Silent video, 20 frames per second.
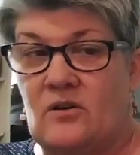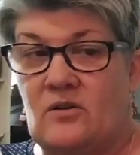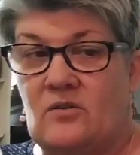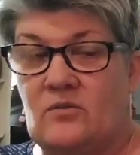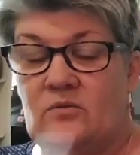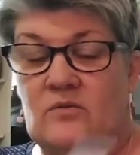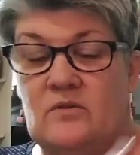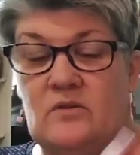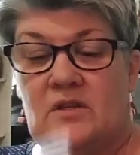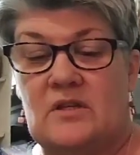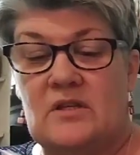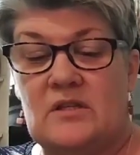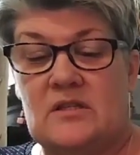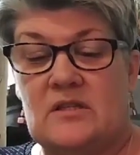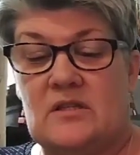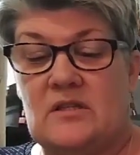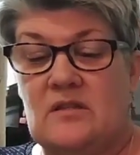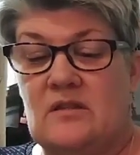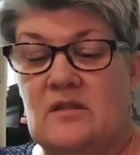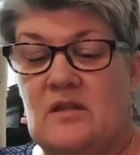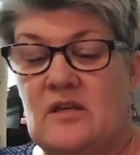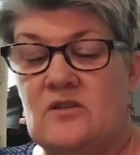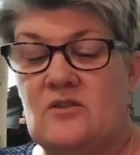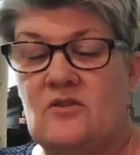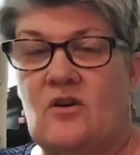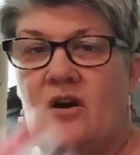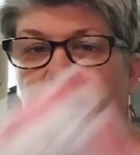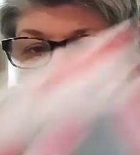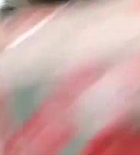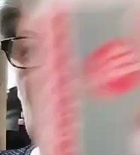So
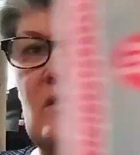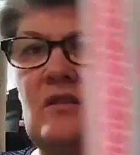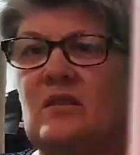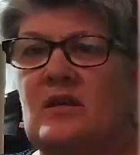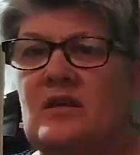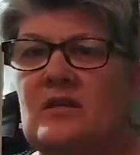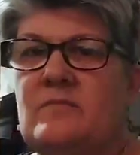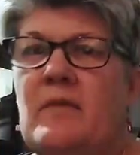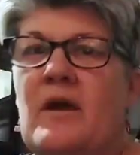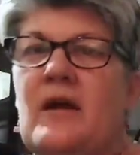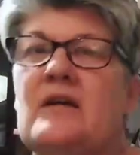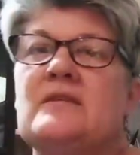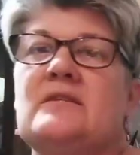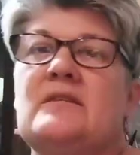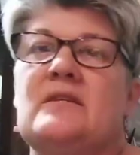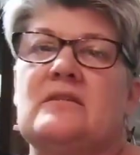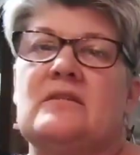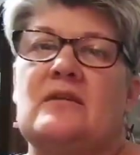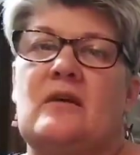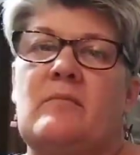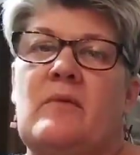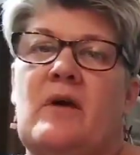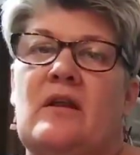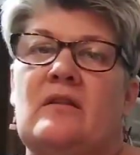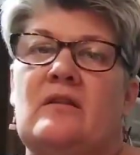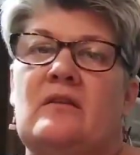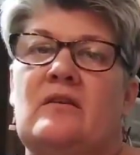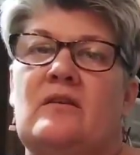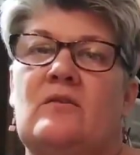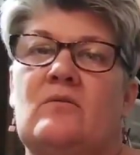these are These magazines
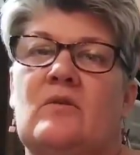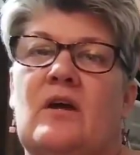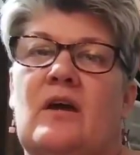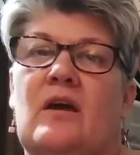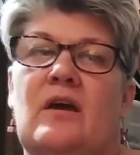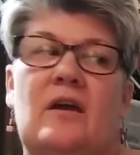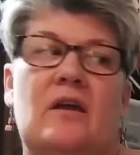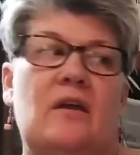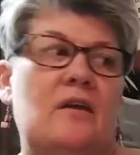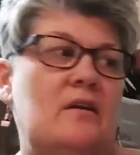come out of the UK.